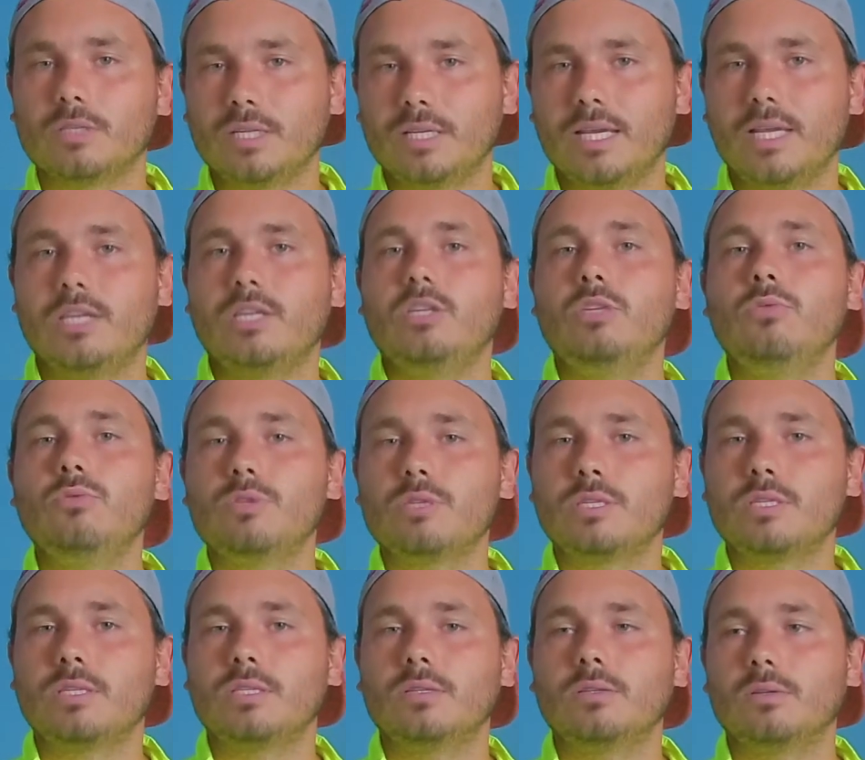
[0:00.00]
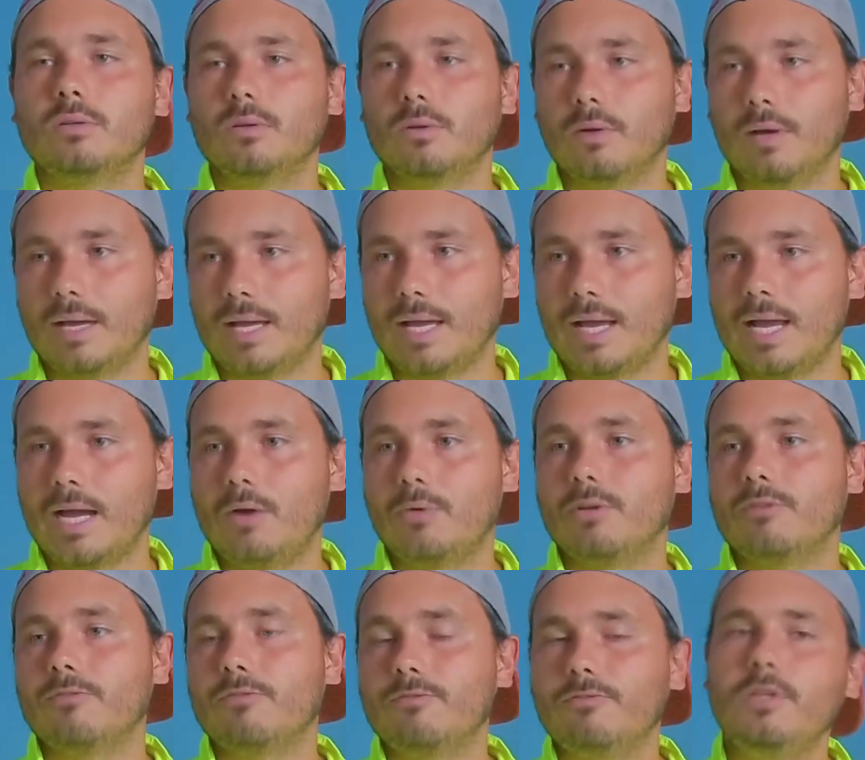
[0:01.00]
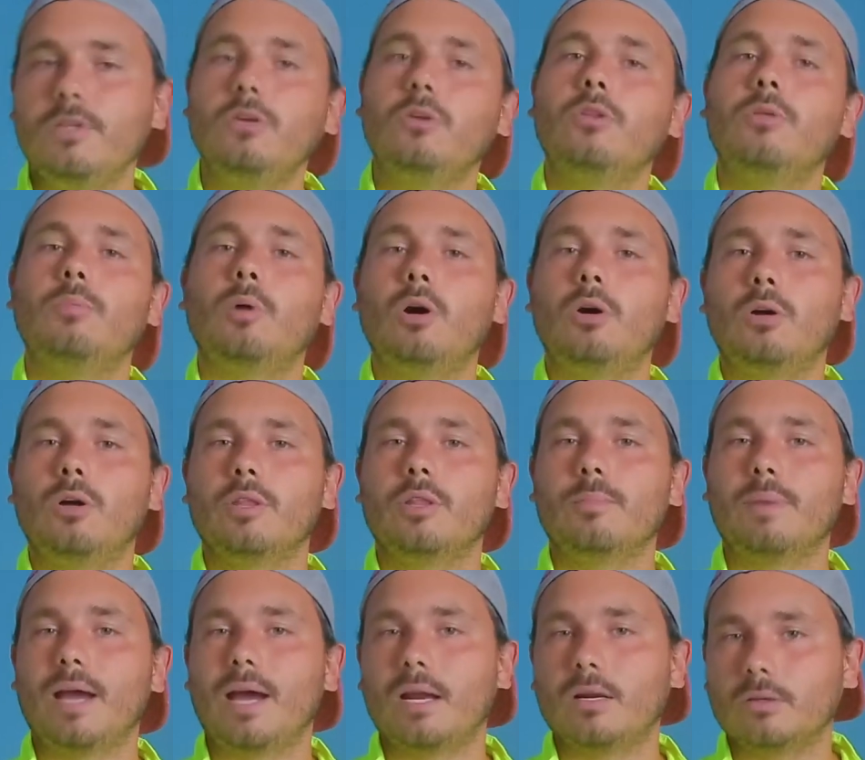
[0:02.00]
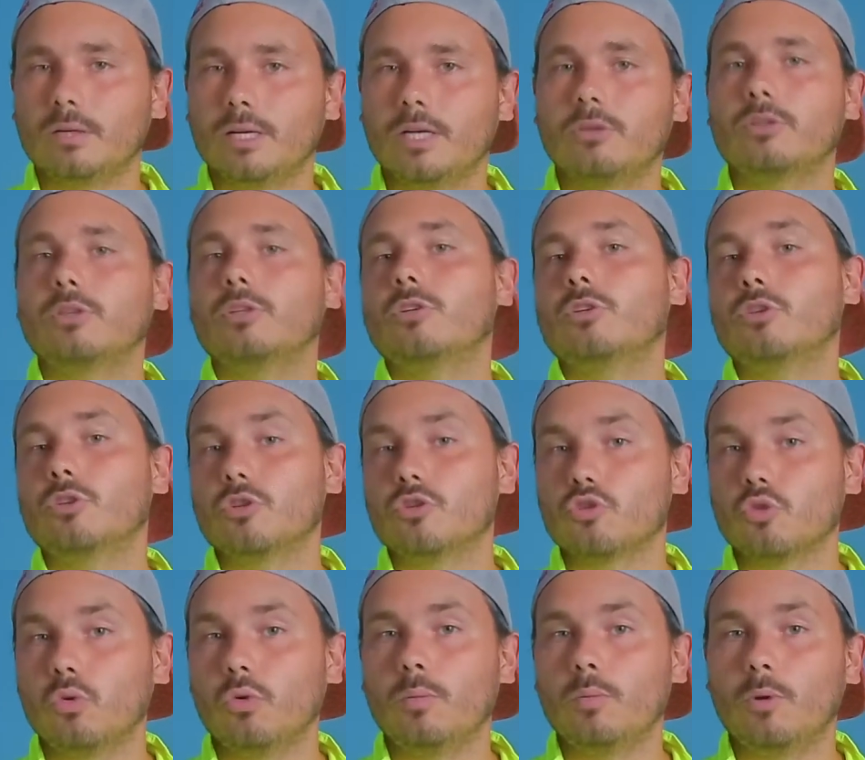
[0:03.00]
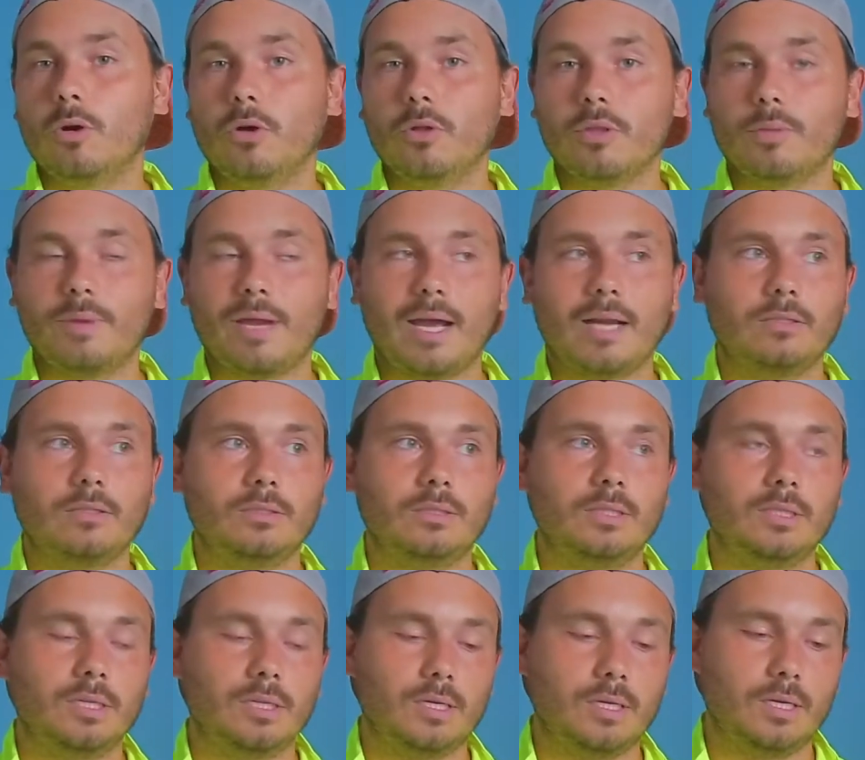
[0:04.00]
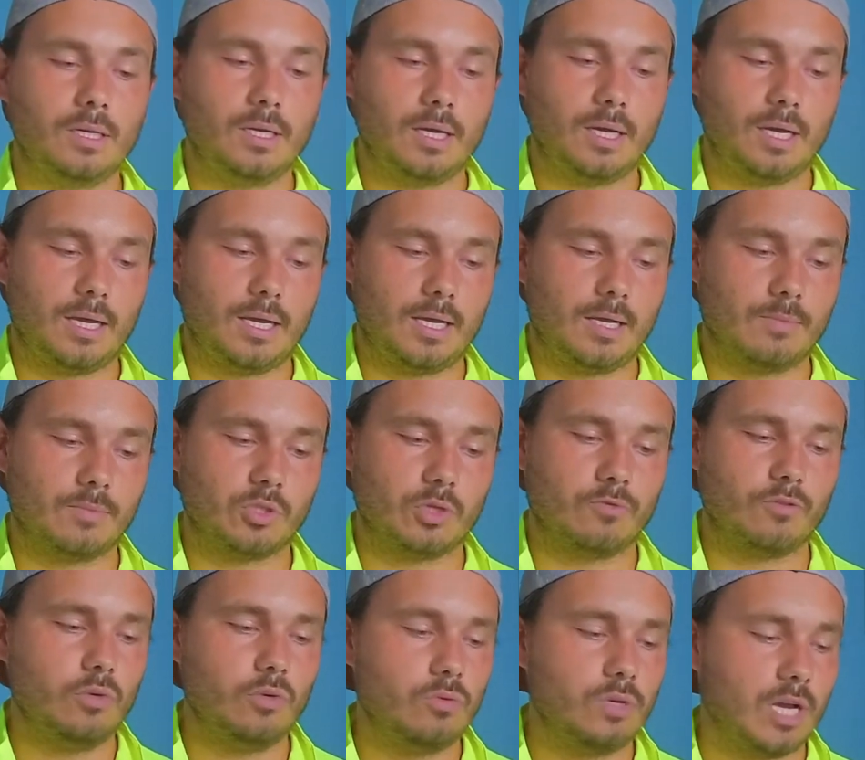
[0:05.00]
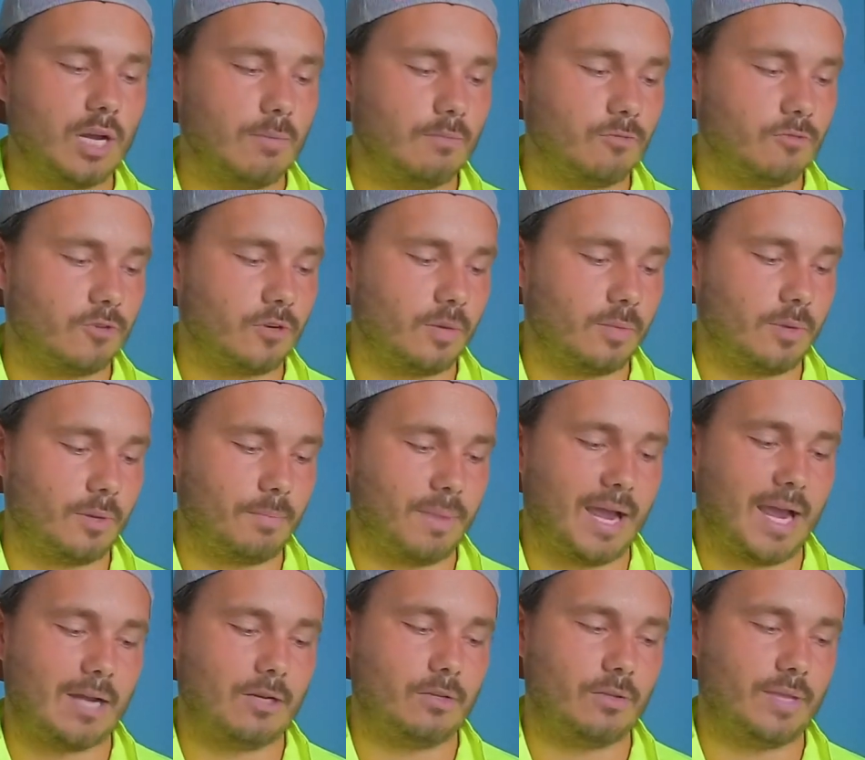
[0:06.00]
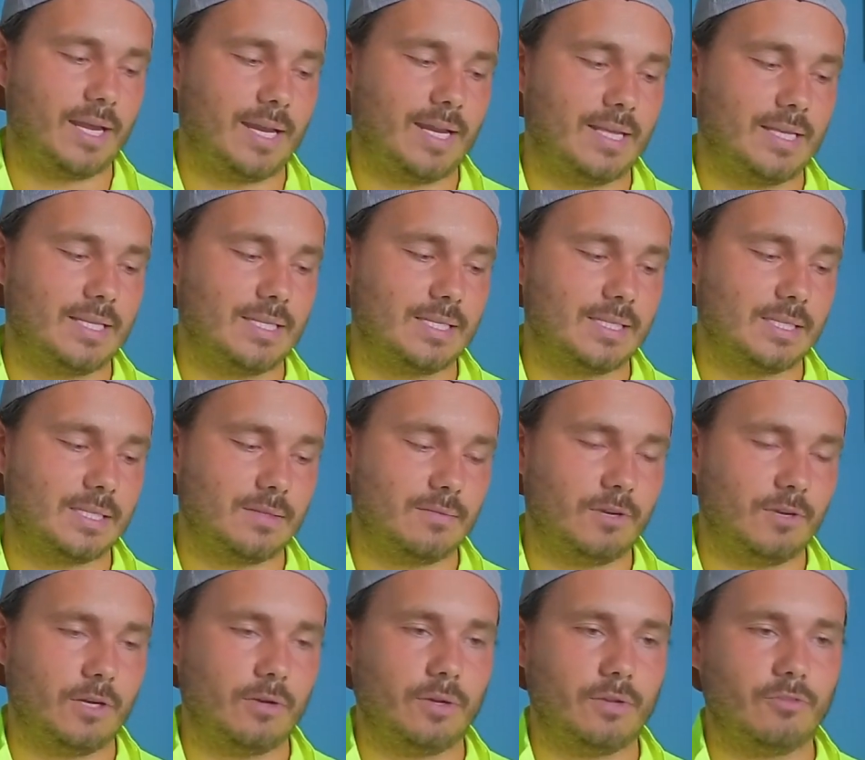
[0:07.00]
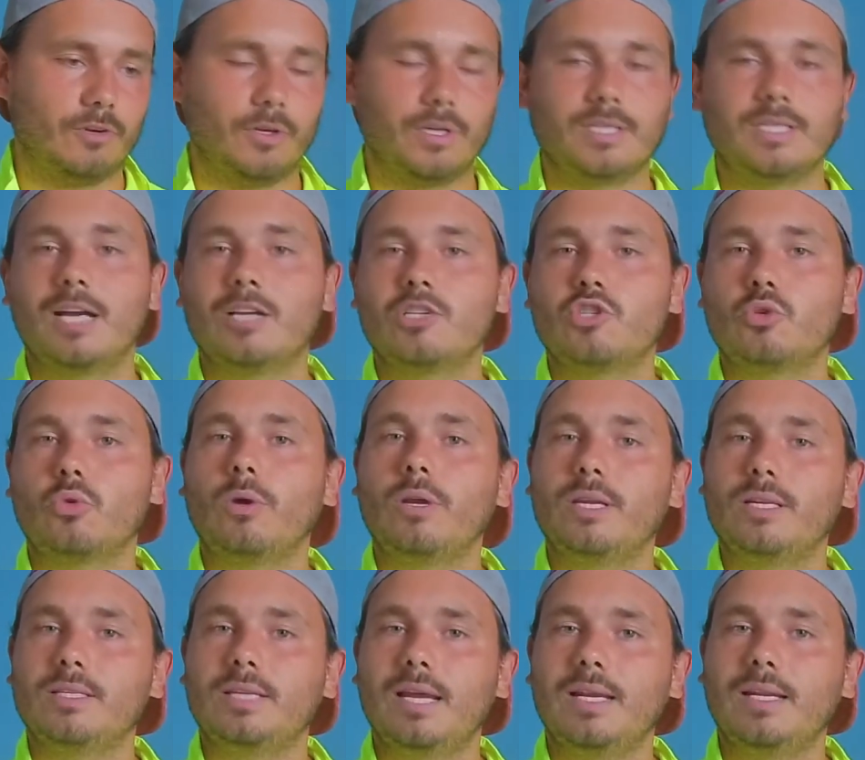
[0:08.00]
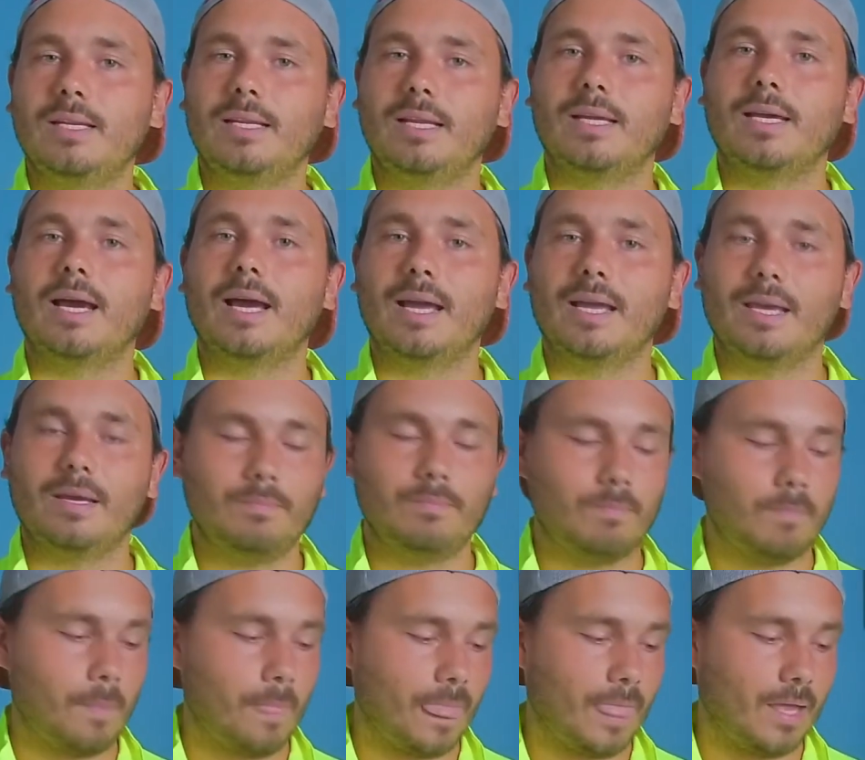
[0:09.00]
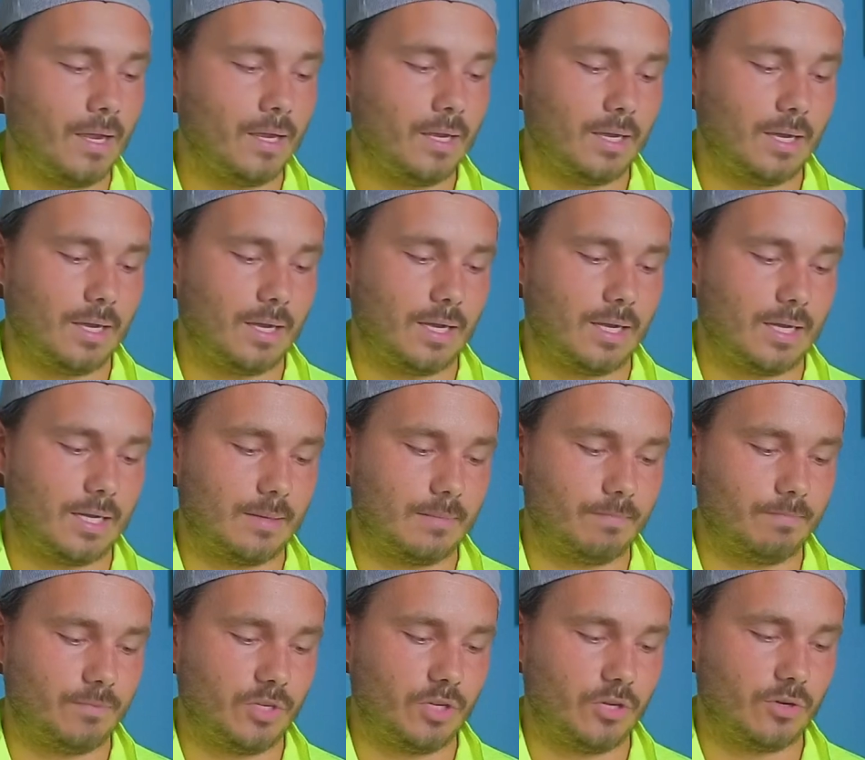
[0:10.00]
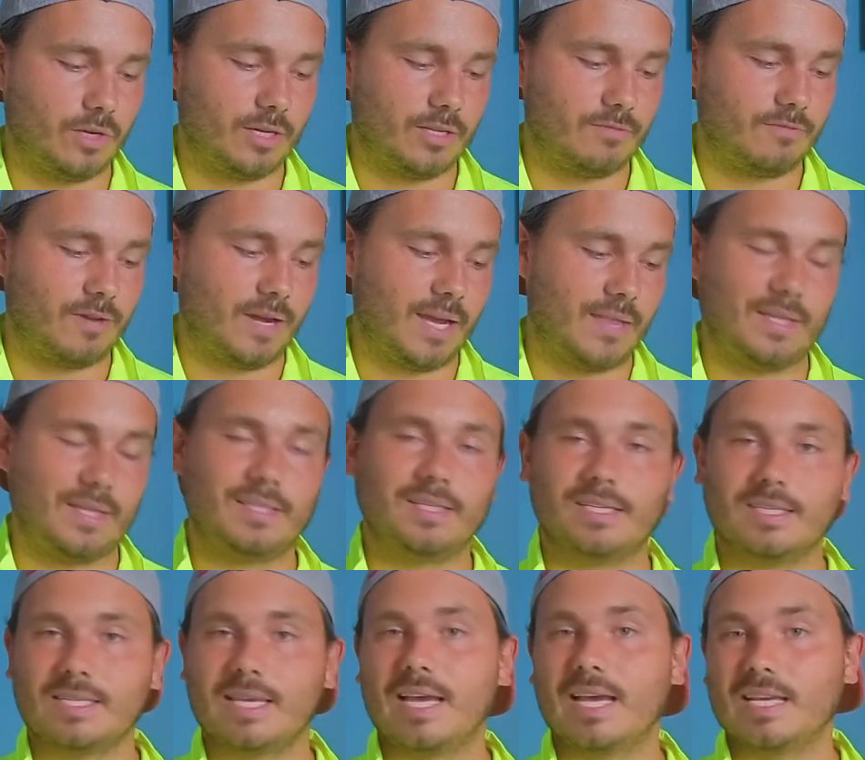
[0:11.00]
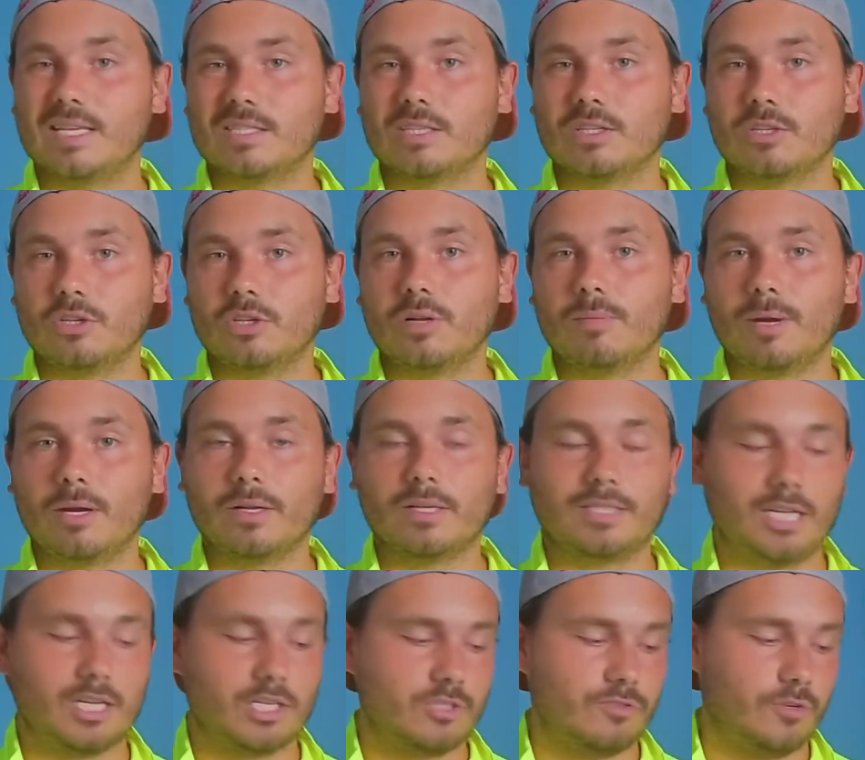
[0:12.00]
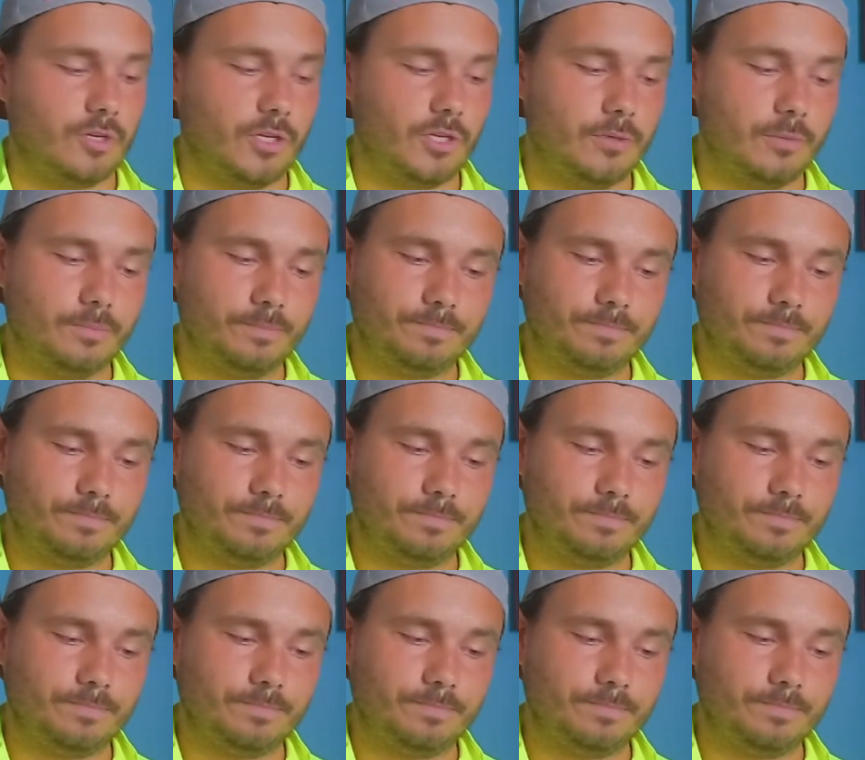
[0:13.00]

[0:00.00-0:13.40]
to get used to how to feel the ball on the paddle and how to control the ball on the paddle. So if you come from a paddle that is very, very touch orientated like I am, you're going to find that this has a good amount of touch for you.